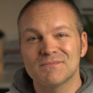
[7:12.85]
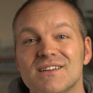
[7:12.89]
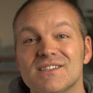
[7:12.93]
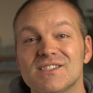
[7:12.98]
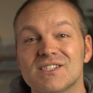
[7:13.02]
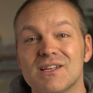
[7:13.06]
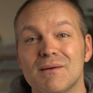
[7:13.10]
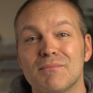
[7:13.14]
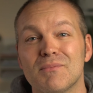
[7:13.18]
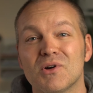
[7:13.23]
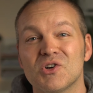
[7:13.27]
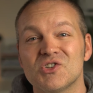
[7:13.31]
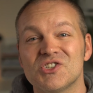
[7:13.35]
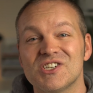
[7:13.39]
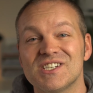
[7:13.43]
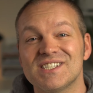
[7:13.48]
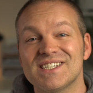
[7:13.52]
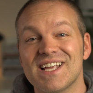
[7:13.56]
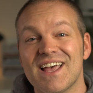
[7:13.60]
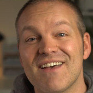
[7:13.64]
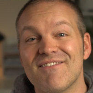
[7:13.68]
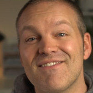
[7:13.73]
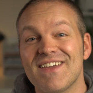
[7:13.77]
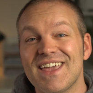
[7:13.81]
Some
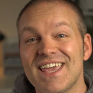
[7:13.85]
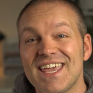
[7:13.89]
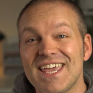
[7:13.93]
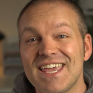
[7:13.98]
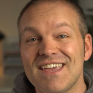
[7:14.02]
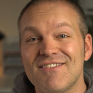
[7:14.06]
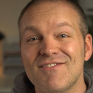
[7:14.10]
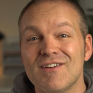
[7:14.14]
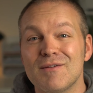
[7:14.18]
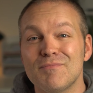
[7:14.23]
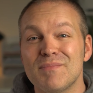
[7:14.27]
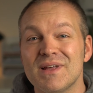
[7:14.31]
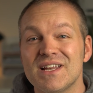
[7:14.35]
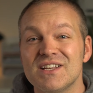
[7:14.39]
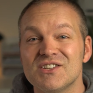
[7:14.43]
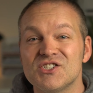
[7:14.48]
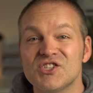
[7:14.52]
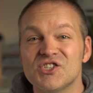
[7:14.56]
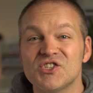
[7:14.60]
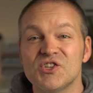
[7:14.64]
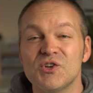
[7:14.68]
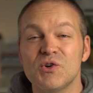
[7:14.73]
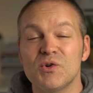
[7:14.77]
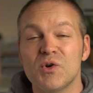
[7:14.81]
merchants have even been
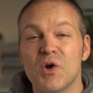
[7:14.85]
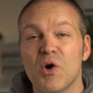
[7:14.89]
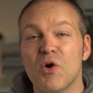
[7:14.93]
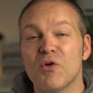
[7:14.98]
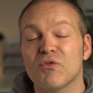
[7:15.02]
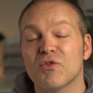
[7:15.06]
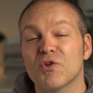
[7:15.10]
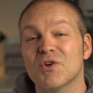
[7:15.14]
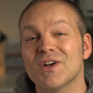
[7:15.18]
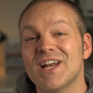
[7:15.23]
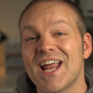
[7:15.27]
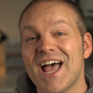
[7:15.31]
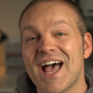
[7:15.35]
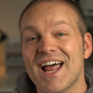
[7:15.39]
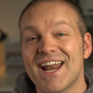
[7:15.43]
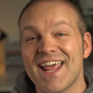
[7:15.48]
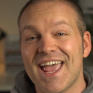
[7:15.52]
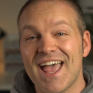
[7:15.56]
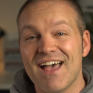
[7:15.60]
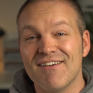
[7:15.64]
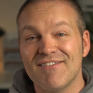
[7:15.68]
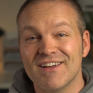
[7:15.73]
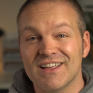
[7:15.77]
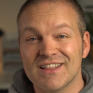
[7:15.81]
sued over not
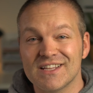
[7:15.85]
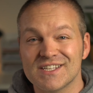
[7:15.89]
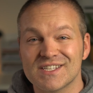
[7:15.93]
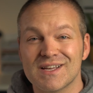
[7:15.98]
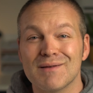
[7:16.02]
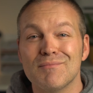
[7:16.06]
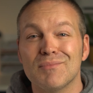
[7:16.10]
having this